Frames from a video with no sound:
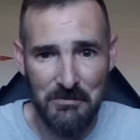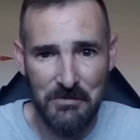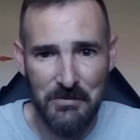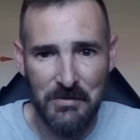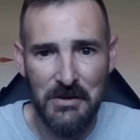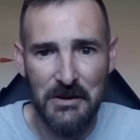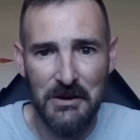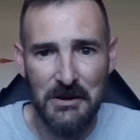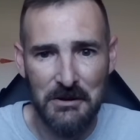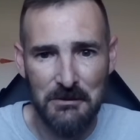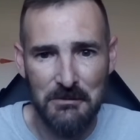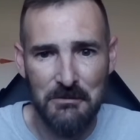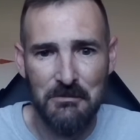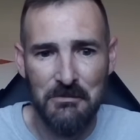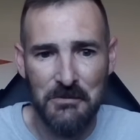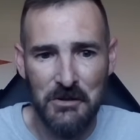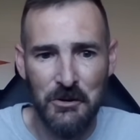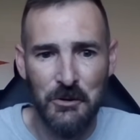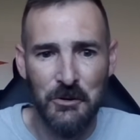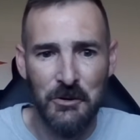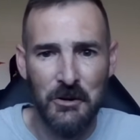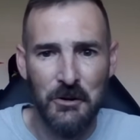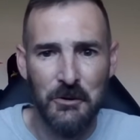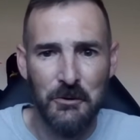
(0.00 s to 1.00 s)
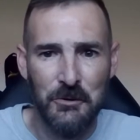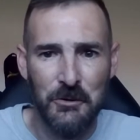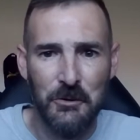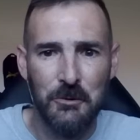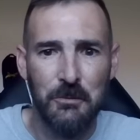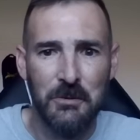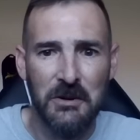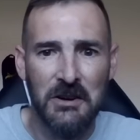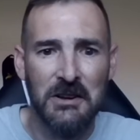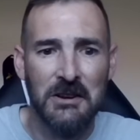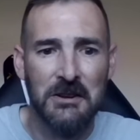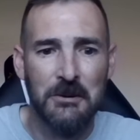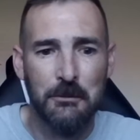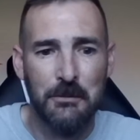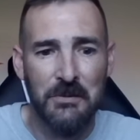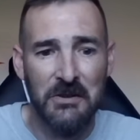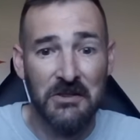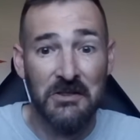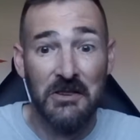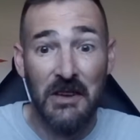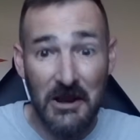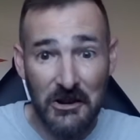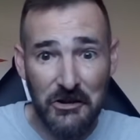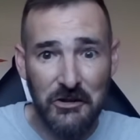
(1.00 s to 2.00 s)
the you know you being in
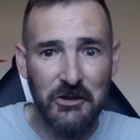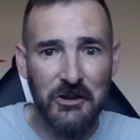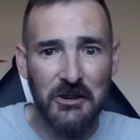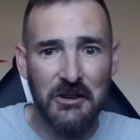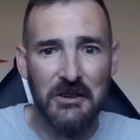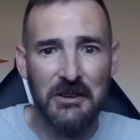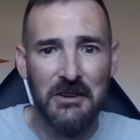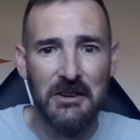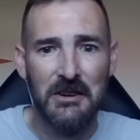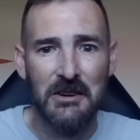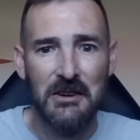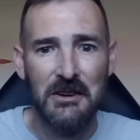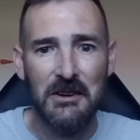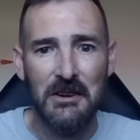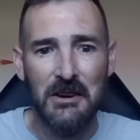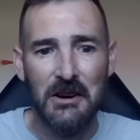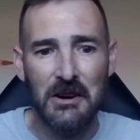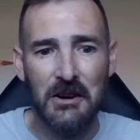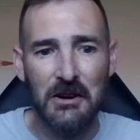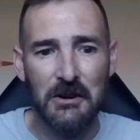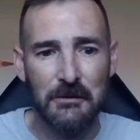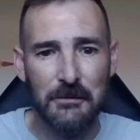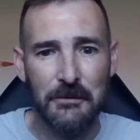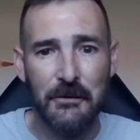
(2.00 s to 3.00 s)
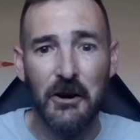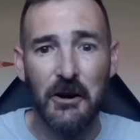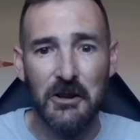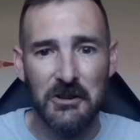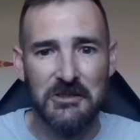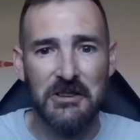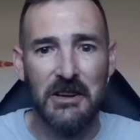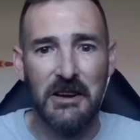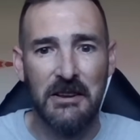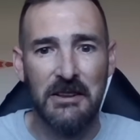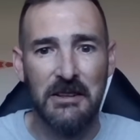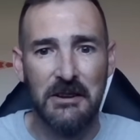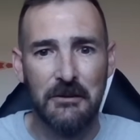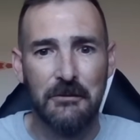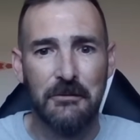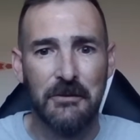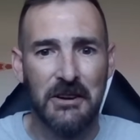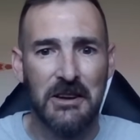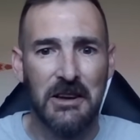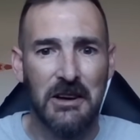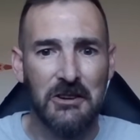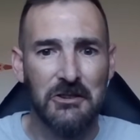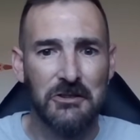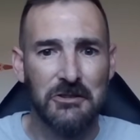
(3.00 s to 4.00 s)
possession of false
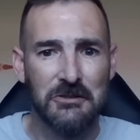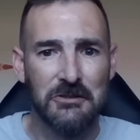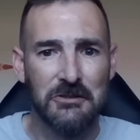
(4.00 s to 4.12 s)
identification.